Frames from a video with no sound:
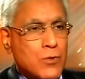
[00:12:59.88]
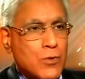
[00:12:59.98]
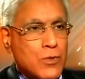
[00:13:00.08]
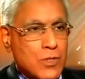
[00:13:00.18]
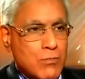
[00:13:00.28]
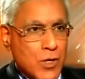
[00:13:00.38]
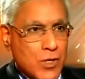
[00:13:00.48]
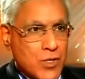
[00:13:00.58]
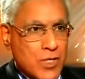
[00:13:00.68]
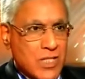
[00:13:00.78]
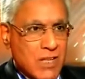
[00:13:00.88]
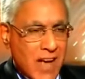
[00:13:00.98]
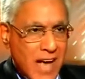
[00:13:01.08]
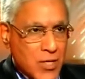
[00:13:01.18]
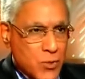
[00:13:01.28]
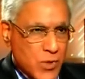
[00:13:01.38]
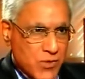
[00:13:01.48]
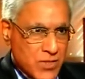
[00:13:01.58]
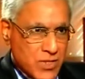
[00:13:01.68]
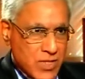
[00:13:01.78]
Do those laboratories have
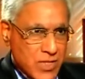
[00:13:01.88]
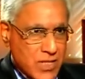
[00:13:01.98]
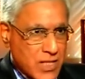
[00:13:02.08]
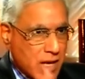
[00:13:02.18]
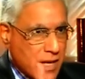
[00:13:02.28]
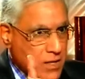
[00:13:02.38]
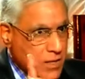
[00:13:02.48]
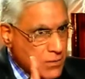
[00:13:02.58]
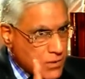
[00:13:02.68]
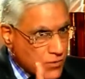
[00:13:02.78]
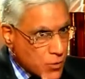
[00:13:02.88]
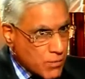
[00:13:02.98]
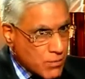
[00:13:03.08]
adequate facilities, A, in terms of